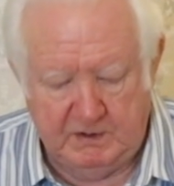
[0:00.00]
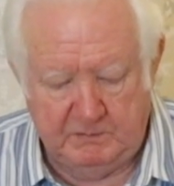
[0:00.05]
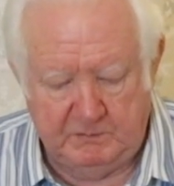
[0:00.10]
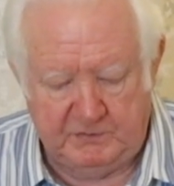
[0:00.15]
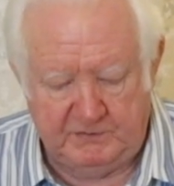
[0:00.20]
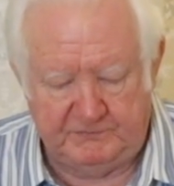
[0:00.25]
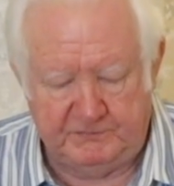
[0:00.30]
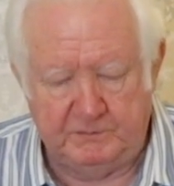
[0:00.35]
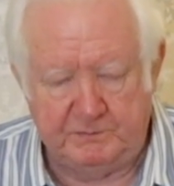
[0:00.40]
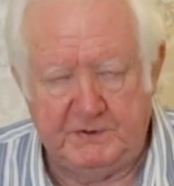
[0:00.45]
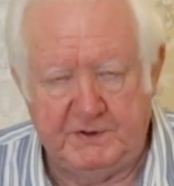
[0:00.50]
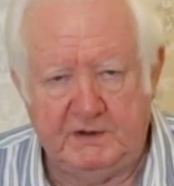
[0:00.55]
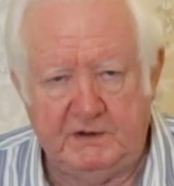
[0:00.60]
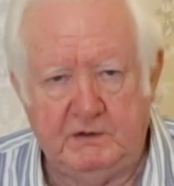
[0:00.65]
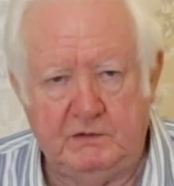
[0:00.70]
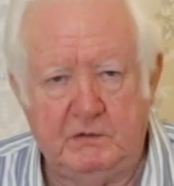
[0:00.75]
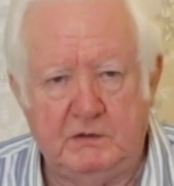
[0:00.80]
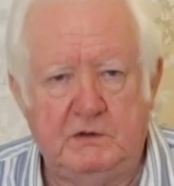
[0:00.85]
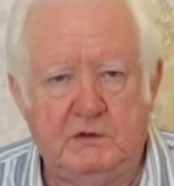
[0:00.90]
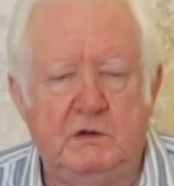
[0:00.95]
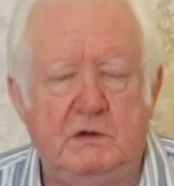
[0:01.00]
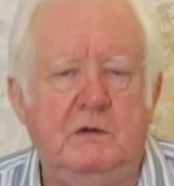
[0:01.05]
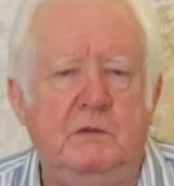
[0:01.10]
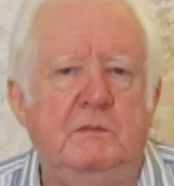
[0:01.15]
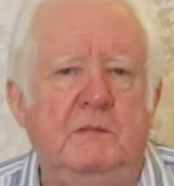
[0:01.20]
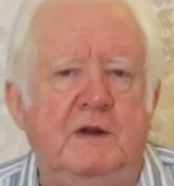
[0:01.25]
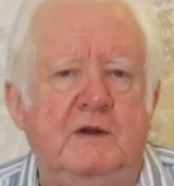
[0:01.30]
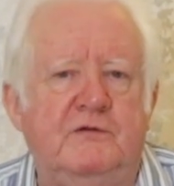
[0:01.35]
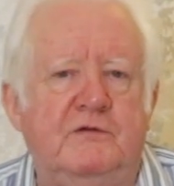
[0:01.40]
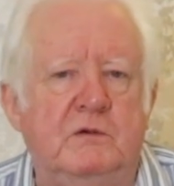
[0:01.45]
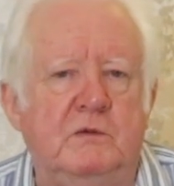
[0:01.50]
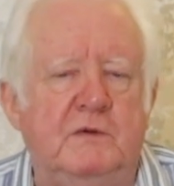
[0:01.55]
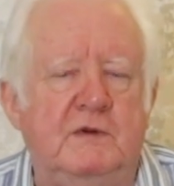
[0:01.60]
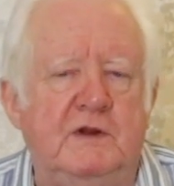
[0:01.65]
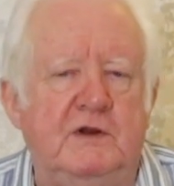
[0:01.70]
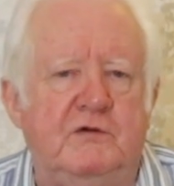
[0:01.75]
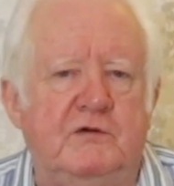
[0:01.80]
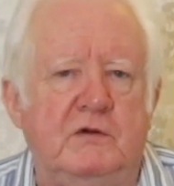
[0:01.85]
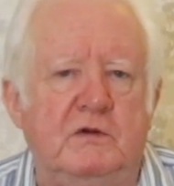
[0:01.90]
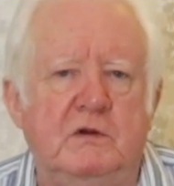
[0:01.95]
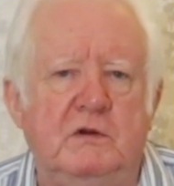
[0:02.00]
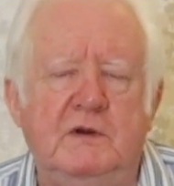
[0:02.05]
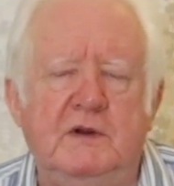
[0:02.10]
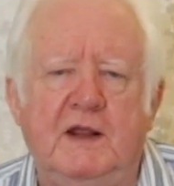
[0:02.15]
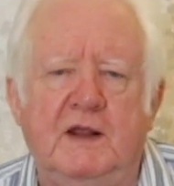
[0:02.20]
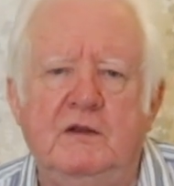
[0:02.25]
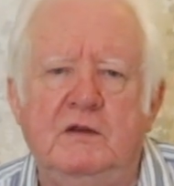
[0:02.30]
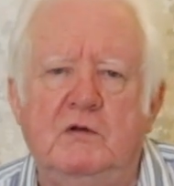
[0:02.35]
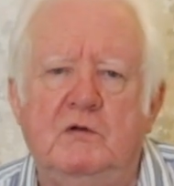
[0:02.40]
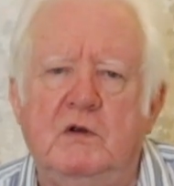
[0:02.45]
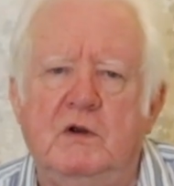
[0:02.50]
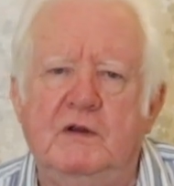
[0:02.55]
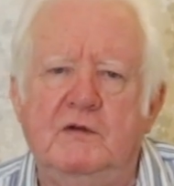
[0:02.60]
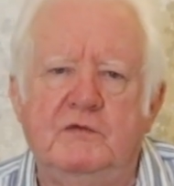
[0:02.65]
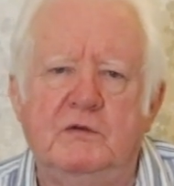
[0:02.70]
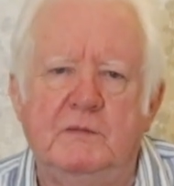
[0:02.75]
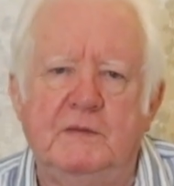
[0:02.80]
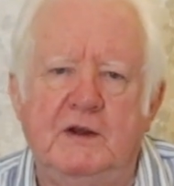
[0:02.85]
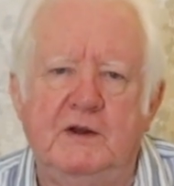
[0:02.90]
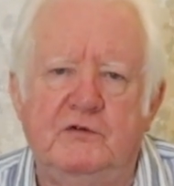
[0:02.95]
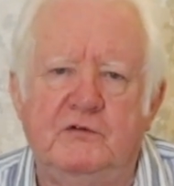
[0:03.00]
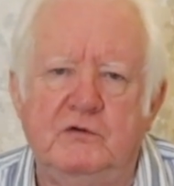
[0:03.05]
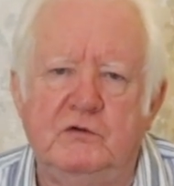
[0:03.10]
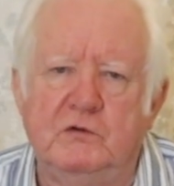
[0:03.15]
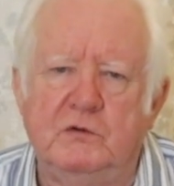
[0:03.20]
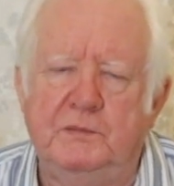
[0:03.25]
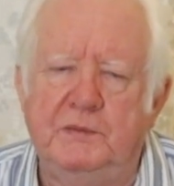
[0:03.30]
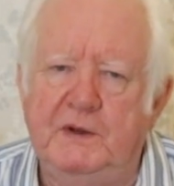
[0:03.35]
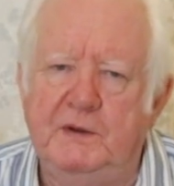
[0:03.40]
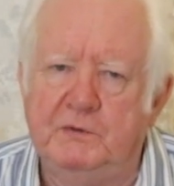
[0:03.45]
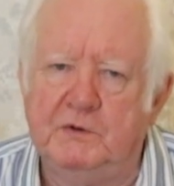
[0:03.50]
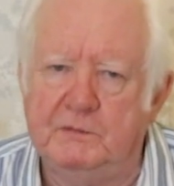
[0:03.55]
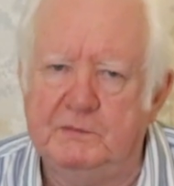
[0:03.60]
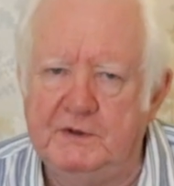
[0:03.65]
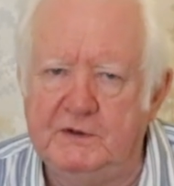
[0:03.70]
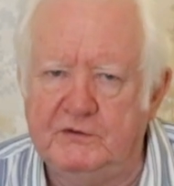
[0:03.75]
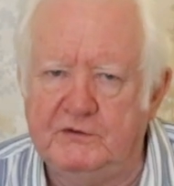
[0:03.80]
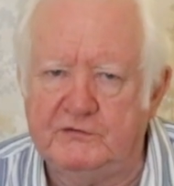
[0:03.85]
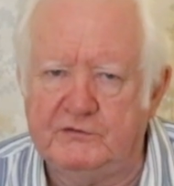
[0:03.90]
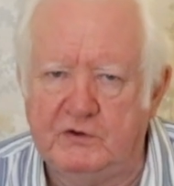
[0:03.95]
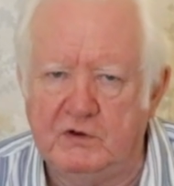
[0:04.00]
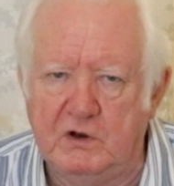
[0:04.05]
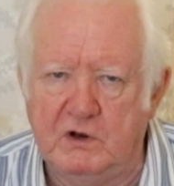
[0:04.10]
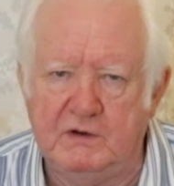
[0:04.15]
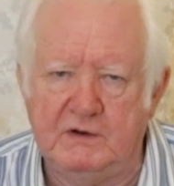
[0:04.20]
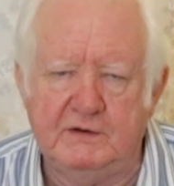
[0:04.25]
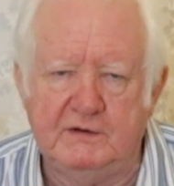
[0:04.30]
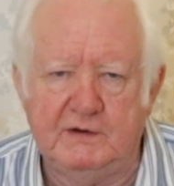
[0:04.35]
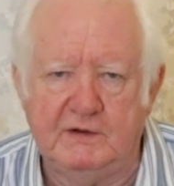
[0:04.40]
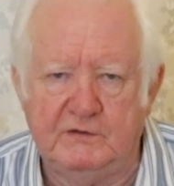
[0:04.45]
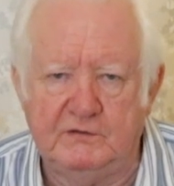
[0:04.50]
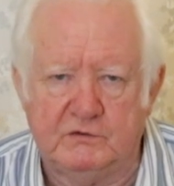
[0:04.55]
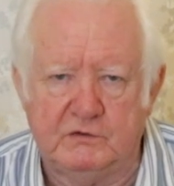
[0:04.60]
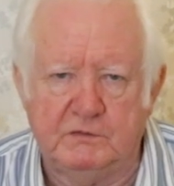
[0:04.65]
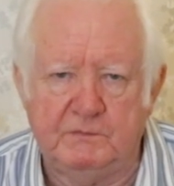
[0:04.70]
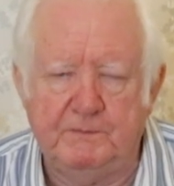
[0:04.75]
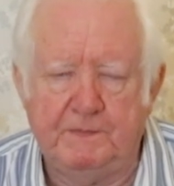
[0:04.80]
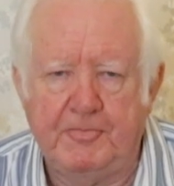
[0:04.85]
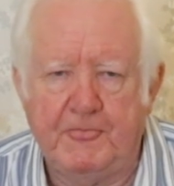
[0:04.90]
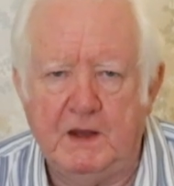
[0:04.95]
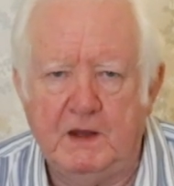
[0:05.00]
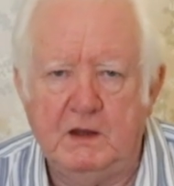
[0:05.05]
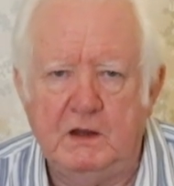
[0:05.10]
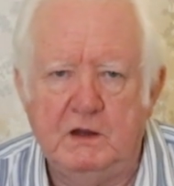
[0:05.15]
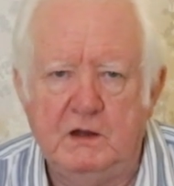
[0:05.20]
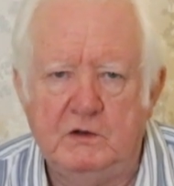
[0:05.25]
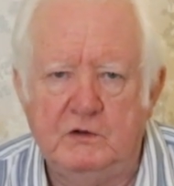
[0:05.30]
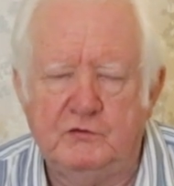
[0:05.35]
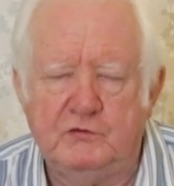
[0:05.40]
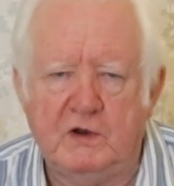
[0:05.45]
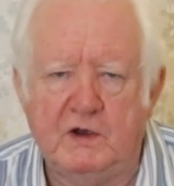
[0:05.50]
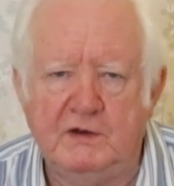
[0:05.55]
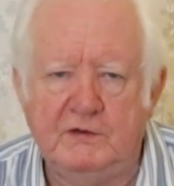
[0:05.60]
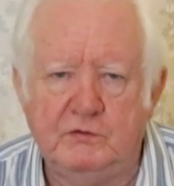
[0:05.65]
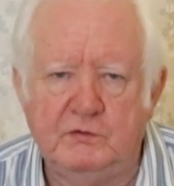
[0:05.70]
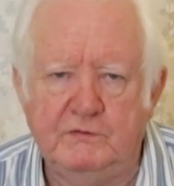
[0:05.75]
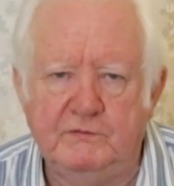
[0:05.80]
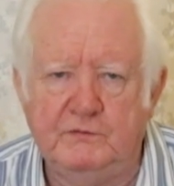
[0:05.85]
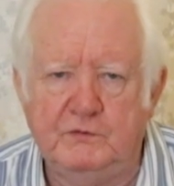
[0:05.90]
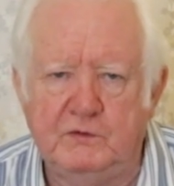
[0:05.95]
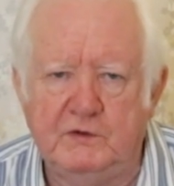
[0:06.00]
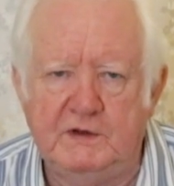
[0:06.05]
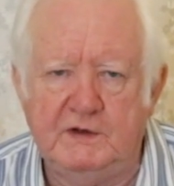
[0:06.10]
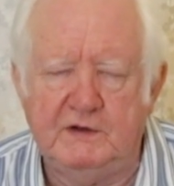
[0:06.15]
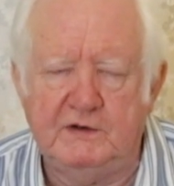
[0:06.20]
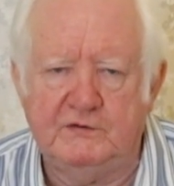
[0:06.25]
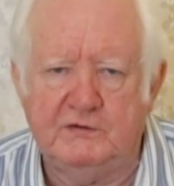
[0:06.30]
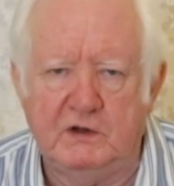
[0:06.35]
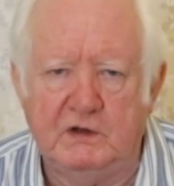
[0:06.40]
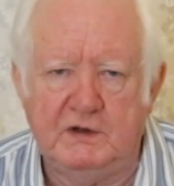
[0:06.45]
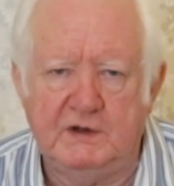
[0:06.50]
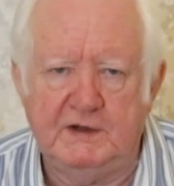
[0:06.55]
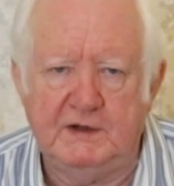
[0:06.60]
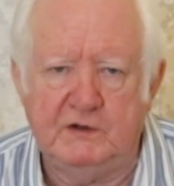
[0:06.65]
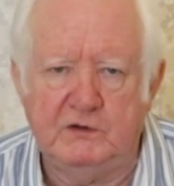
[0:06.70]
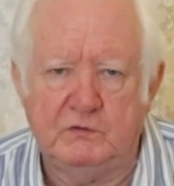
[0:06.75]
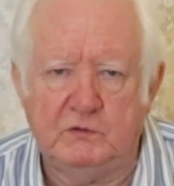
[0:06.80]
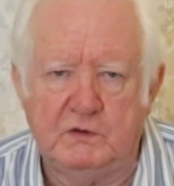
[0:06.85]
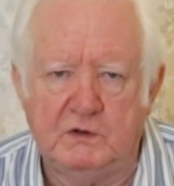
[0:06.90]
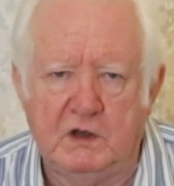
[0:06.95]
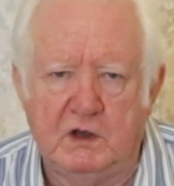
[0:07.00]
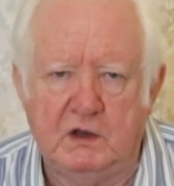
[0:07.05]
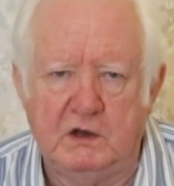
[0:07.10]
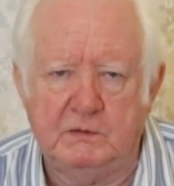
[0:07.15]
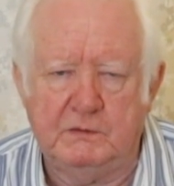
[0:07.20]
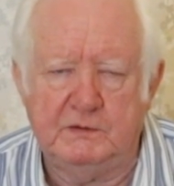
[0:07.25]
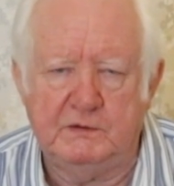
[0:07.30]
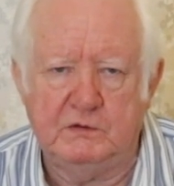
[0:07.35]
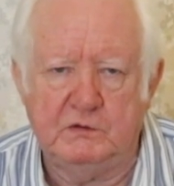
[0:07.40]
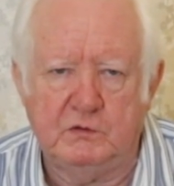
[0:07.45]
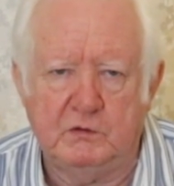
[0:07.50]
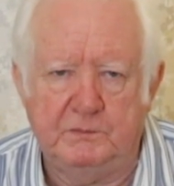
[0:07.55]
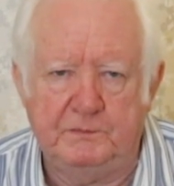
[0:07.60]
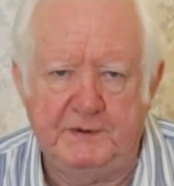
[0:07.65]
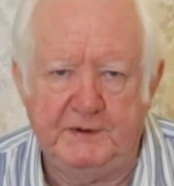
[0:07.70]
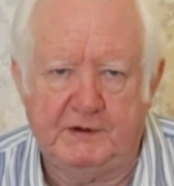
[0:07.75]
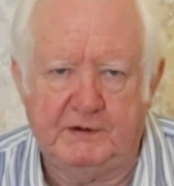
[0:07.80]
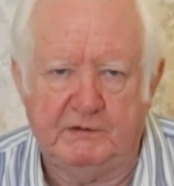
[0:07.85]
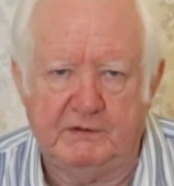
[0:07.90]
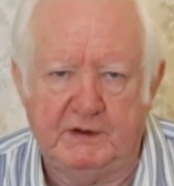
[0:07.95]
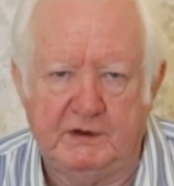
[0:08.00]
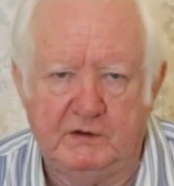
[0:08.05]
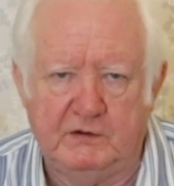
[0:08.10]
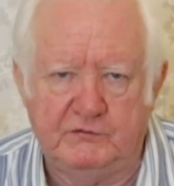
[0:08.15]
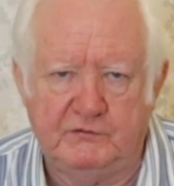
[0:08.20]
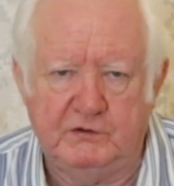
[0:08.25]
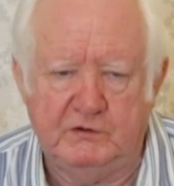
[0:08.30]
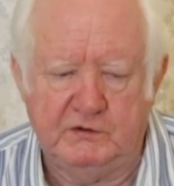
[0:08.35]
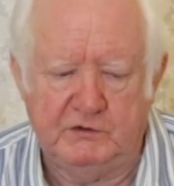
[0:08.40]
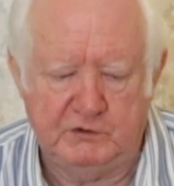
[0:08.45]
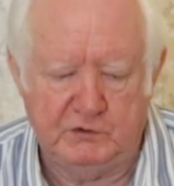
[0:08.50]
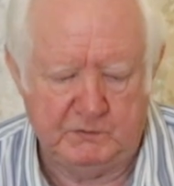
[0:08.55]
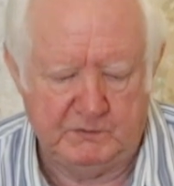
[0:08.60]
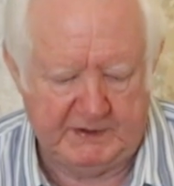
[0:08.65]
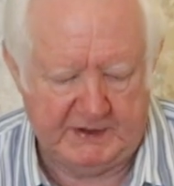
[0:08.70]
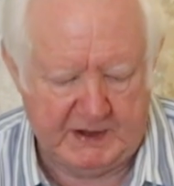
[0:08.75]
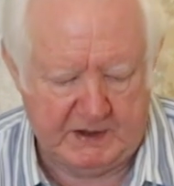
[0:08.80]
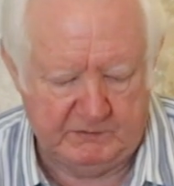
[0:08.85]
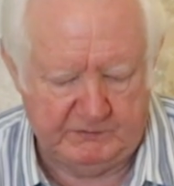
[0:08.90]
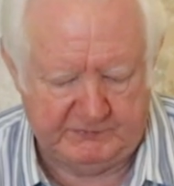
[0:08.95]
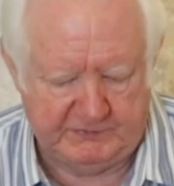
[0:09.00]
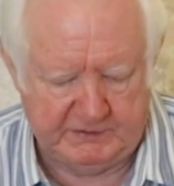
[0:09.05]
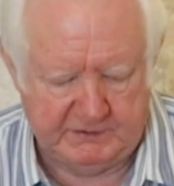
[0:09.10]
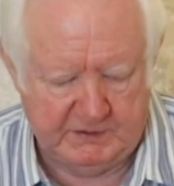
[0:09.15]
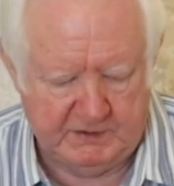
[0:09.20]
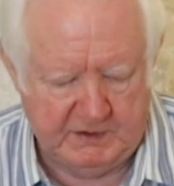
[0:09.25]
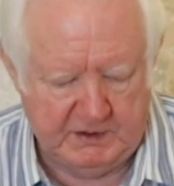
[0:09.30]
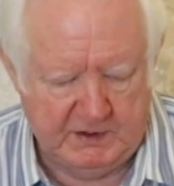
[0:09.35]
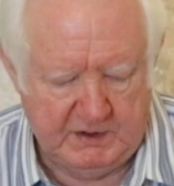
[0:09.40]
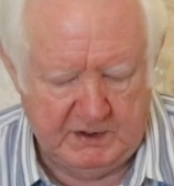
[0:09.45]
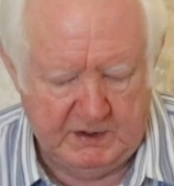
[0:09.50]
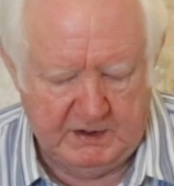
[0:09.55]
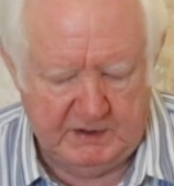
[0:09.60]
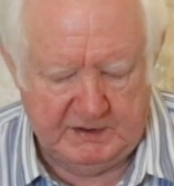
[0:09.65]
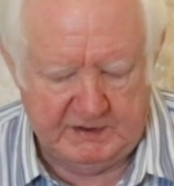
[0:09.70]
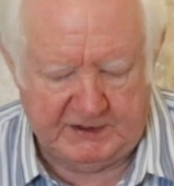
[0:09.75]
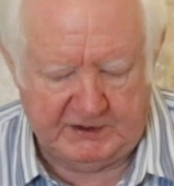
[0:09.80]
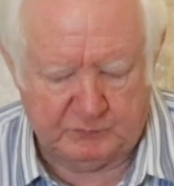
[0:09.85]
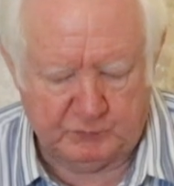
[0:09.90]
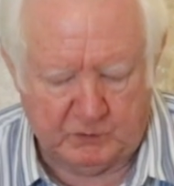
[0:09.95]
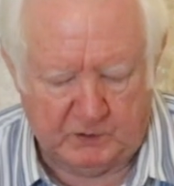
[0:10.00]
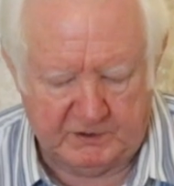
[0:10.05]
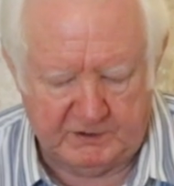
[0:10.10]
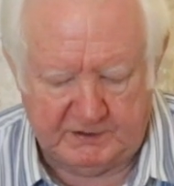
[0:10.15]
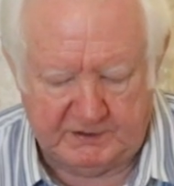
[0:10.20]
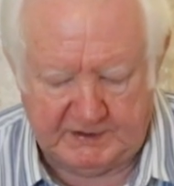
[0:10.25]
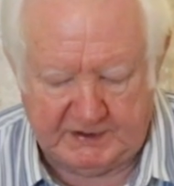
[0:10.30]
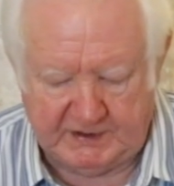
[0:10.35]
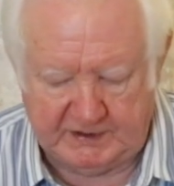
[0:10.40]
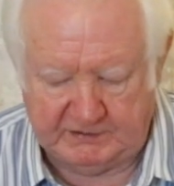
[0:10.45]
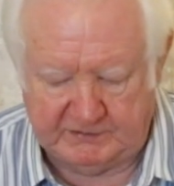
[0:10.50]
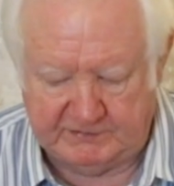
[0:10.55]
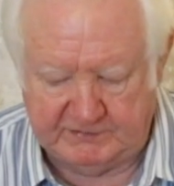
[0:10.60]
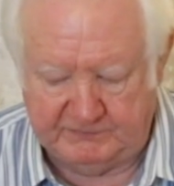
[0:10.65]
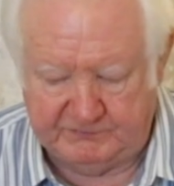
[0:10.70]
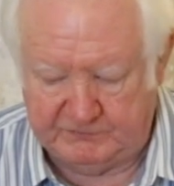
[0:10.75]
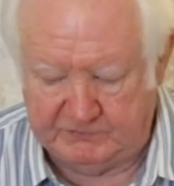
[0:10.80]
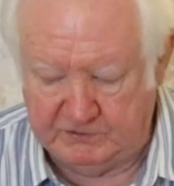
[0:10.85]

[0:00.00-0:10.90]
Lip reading: But if you've been mixed up with each other and getting the wrong information, or people have been stirring things up, try to avoid it turning into an argument or bickering, because you could do without it. That's one of your negatives.